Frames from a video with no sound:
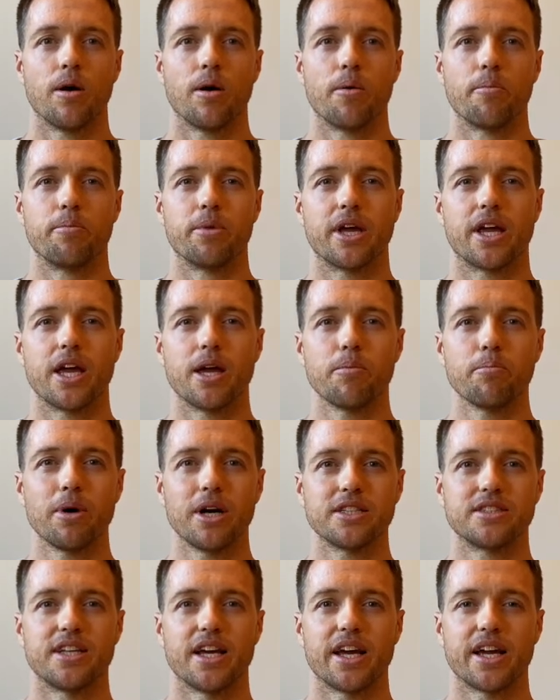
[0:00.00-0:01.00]
Begin by
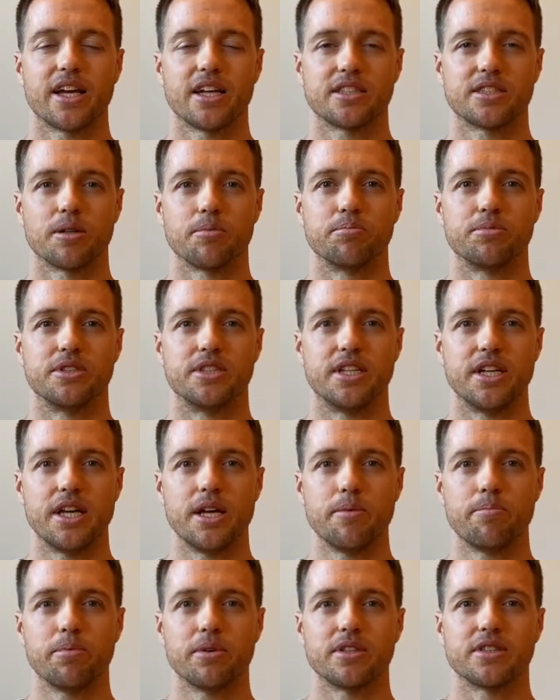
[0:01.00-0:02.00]
taking some
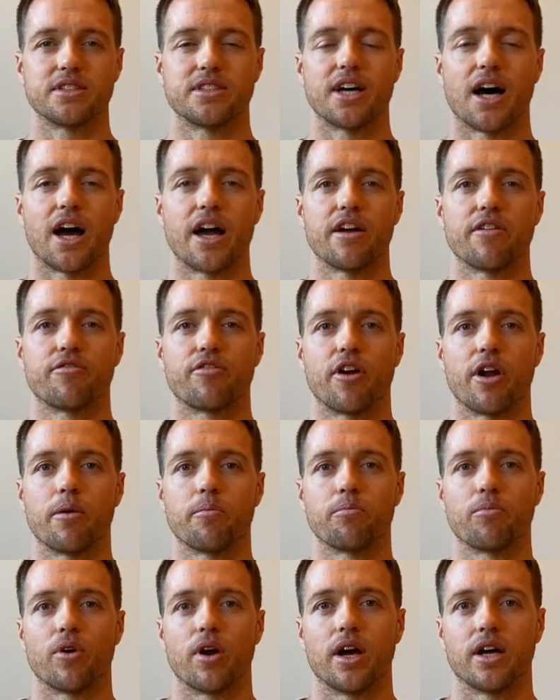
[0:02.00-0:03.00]
deep diaphragm
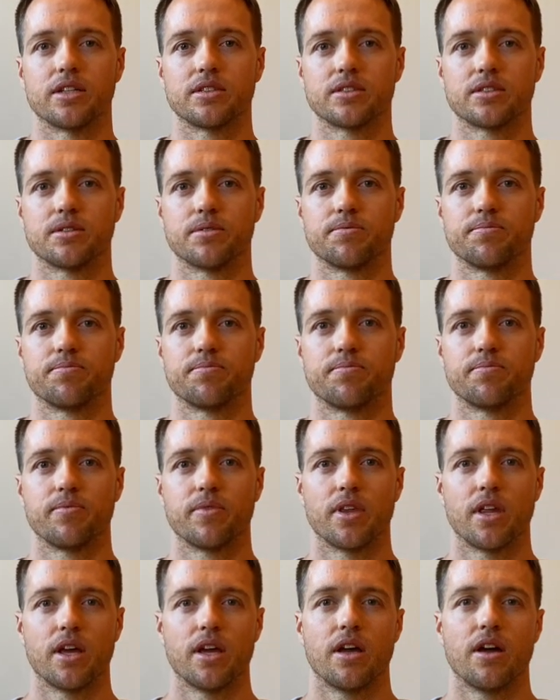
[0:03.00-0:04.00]
breaths.
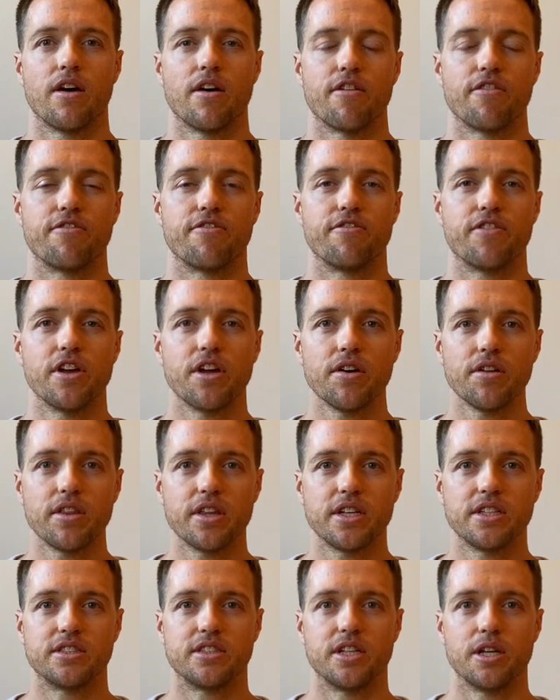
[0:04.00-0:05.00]
Feel
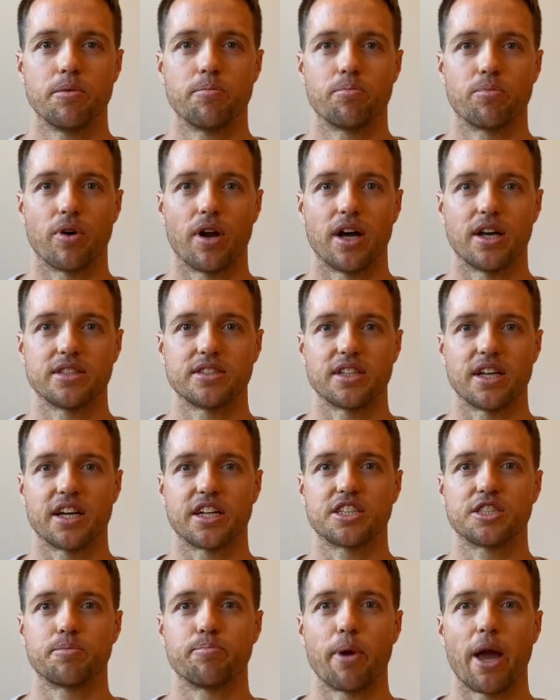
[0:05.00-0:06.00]
these deep breaths
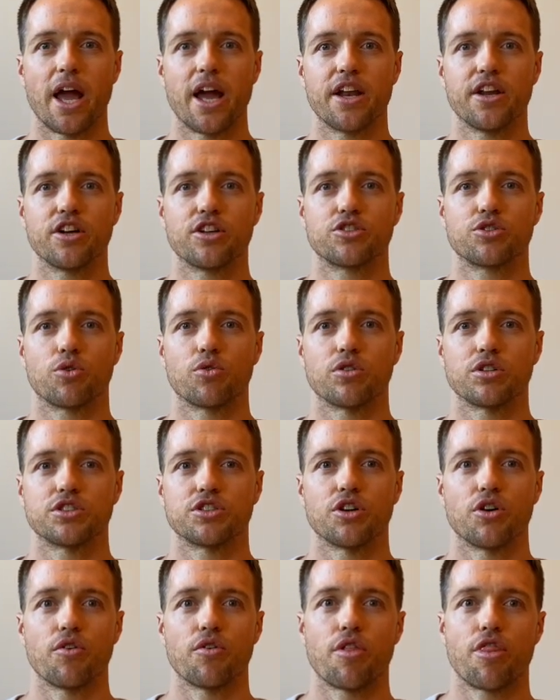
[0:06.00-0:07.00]
expand your
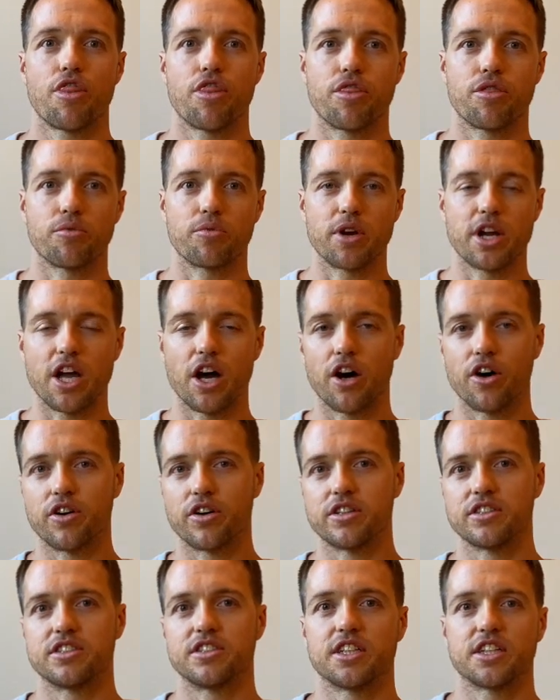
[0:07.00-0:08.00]
torso
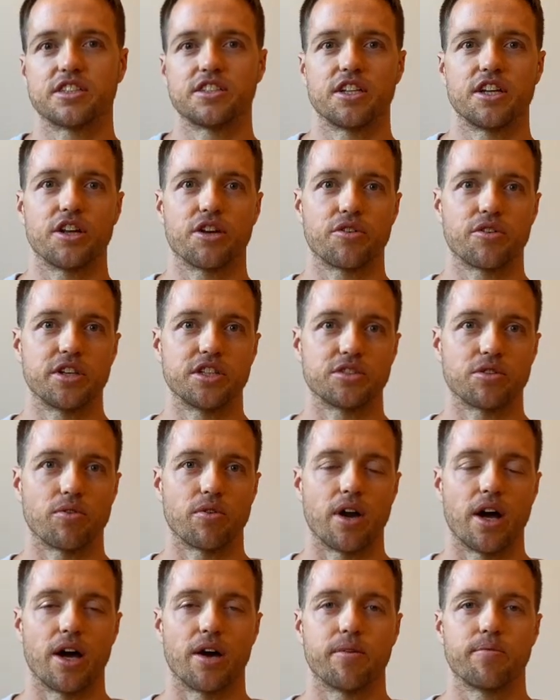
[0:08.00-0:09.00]
360 degrees
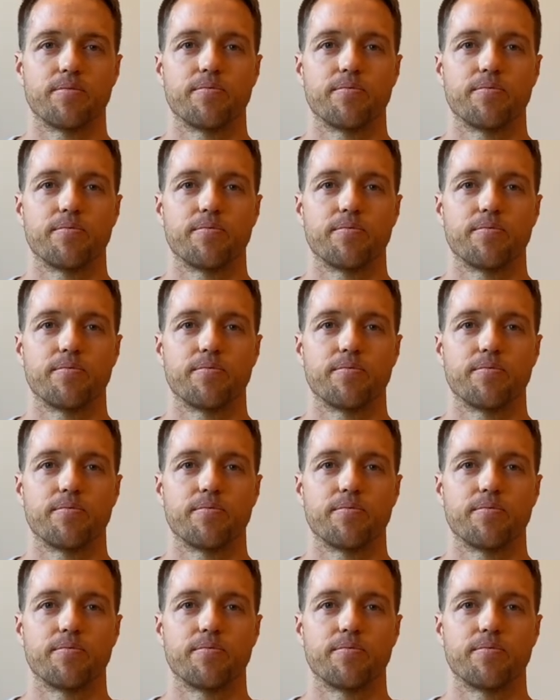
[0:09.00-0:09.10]
around.